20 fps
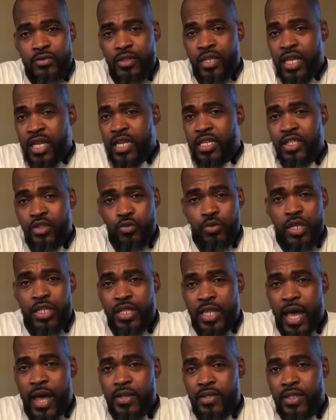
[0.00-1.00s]

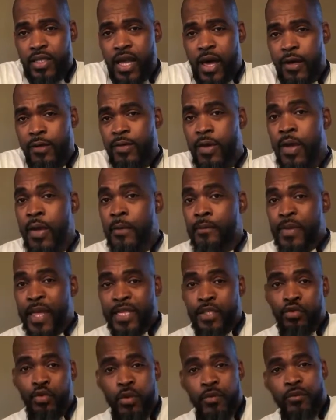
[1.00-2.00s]
$20,000
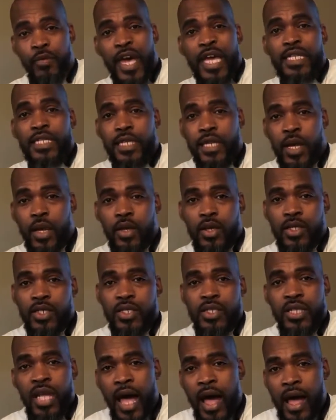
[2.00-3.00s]
that you invested in a
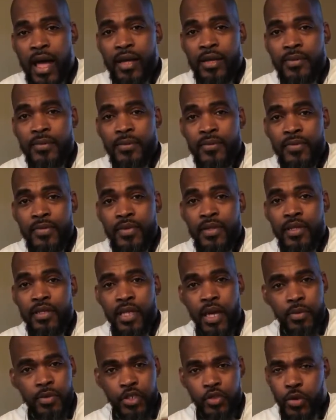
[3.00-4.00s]
stock
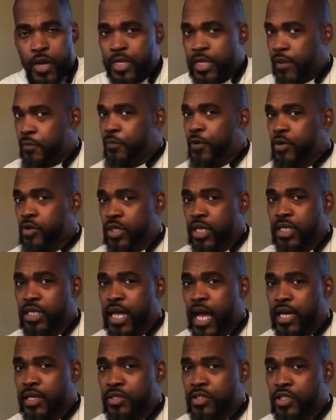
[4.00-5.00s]
that was trading at
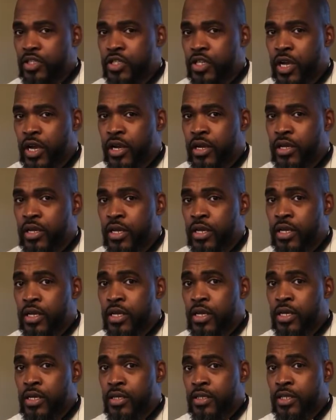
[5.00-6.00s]
$15 a share.
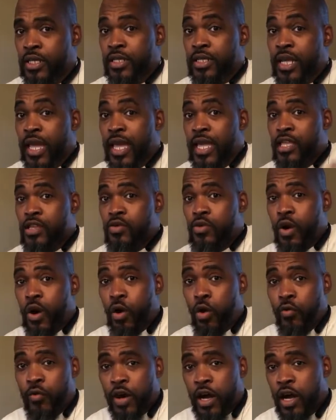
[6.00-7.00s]
Today, you
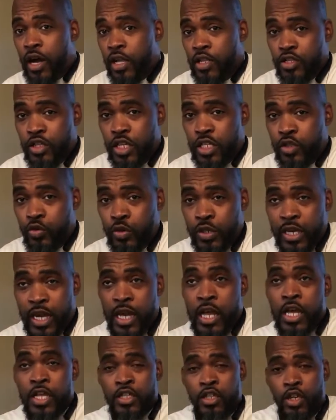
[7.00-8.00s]
over $120.
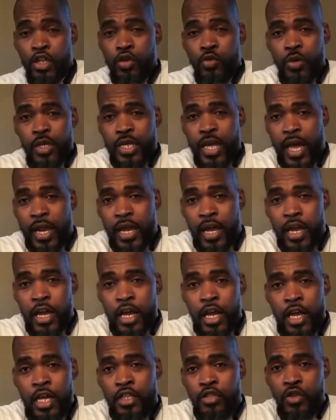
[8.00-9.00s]
So you would have got
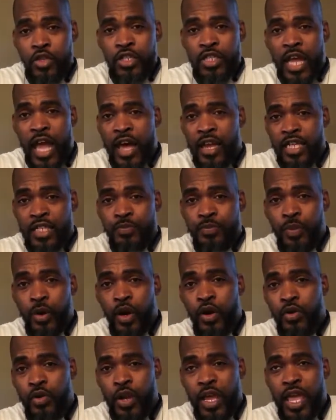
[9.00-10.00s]
$100
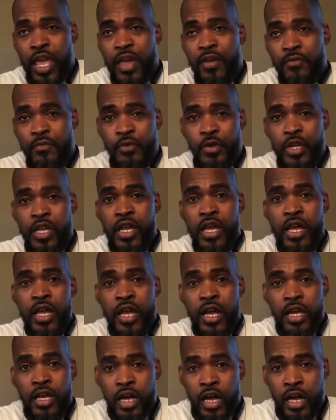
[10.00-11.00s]
per every
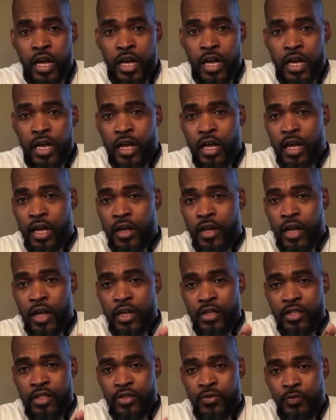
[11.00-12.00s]

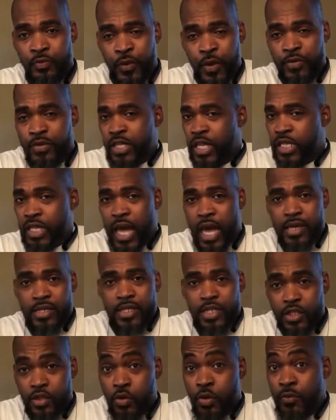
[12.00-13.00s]
$15
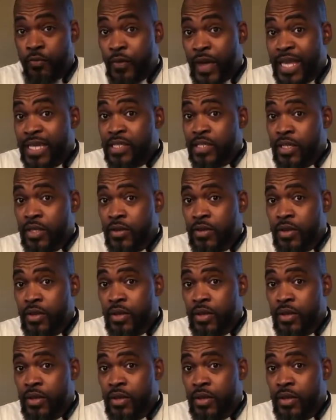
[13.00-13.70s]
that you invested.